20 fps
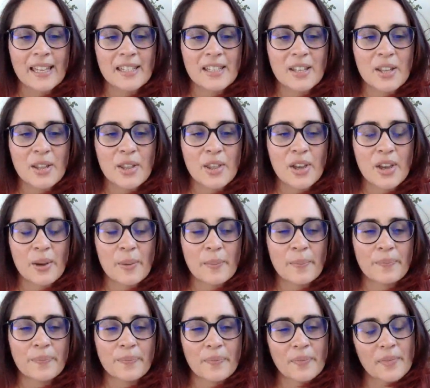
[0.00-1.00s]
and
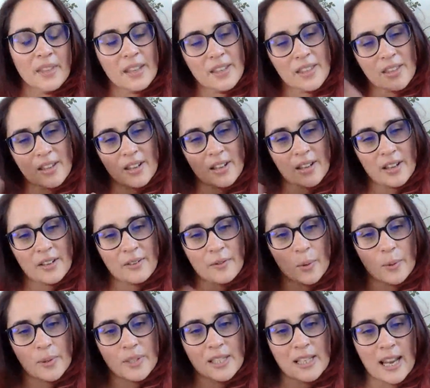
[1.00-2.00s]
um, the
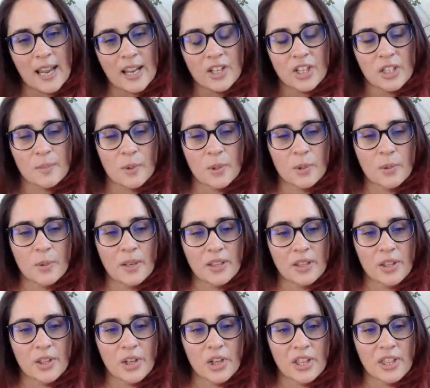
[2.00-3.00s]
forward slashes
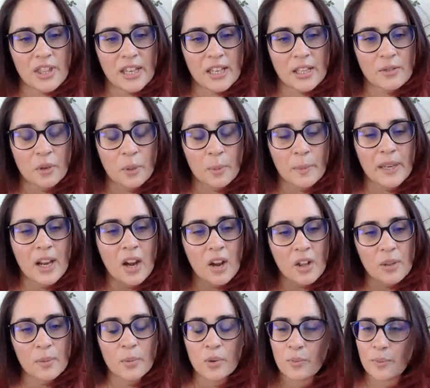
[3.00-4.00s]
between the three things for
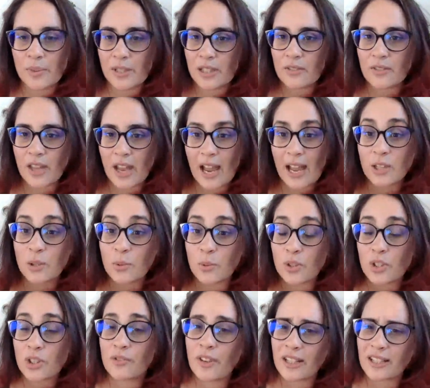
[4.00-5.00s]
me are the movements of the
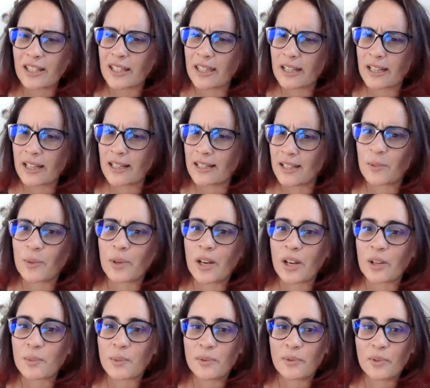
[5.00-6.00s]
hands which in fact i think i
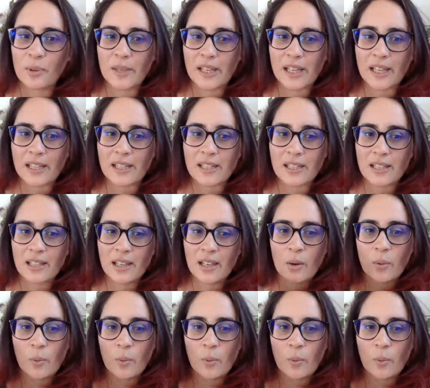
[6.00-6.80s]
did when i was performing it